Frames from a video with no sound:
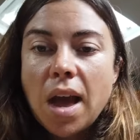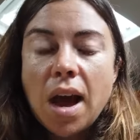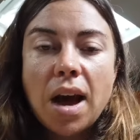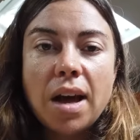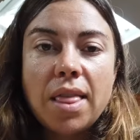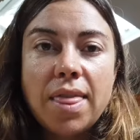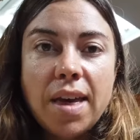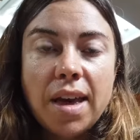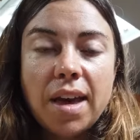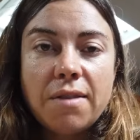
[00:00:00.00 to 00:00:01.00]

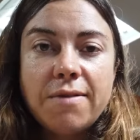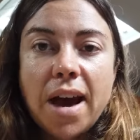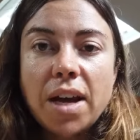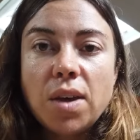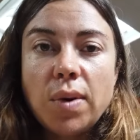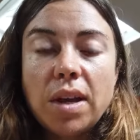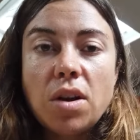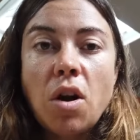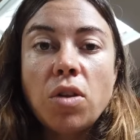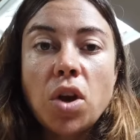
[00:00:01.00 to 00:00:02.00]
They
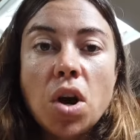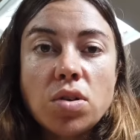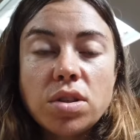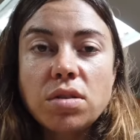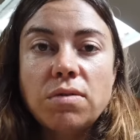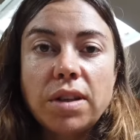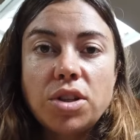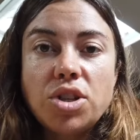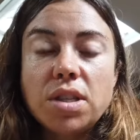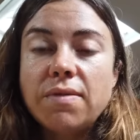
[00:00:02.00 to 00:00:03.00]
evacuated all the coastal
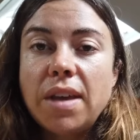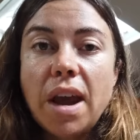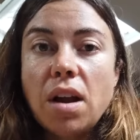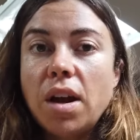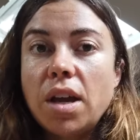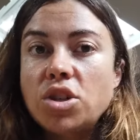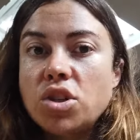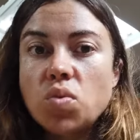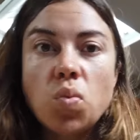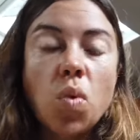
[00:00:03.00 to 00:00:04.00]
villages of the area
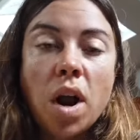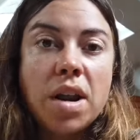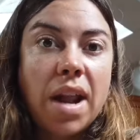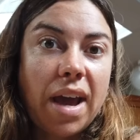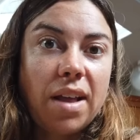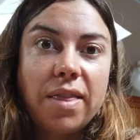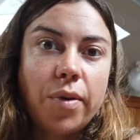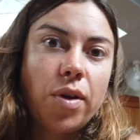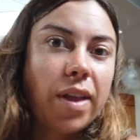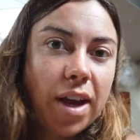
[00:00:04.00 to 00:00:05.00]
just one night.
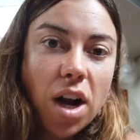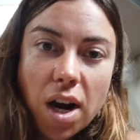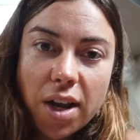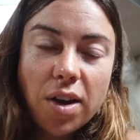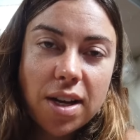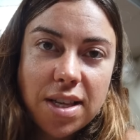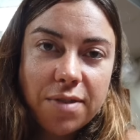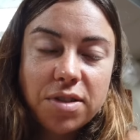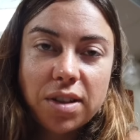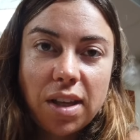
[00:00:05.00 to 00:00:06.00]
They were like, "All right, you guys
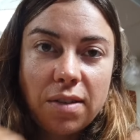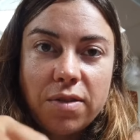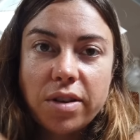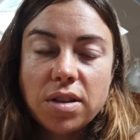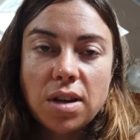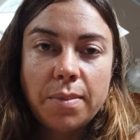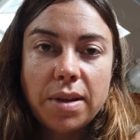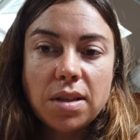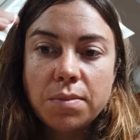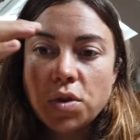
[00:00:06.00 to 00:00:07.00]
have to leave. There's going to
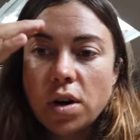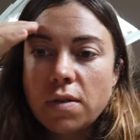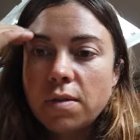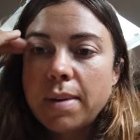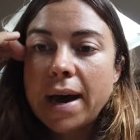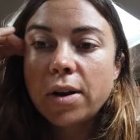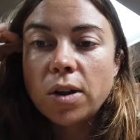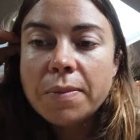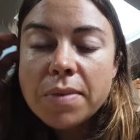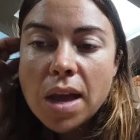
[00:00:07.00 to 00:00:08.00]
be some sort of a
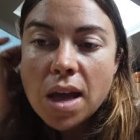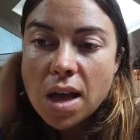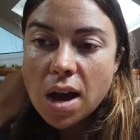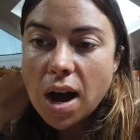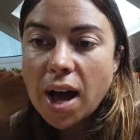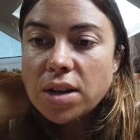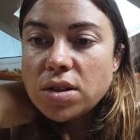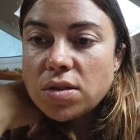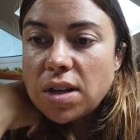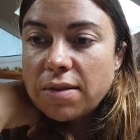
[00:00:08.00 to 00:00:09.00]
battle."
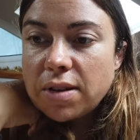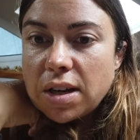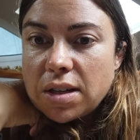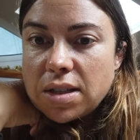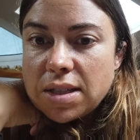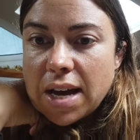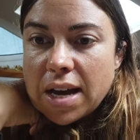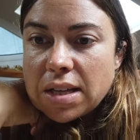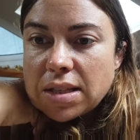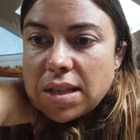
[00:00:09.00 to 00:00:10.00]
So David
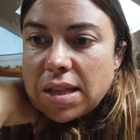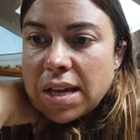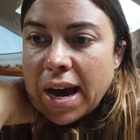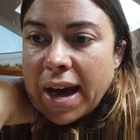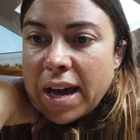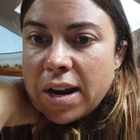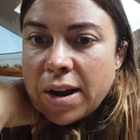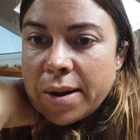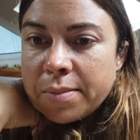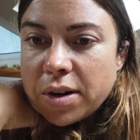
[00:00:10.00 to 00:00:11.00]
says that,
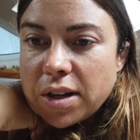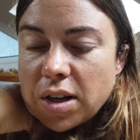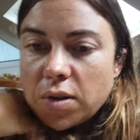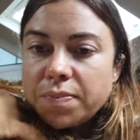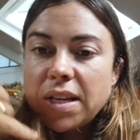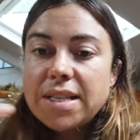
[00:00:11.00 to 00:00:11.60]
where'd he go?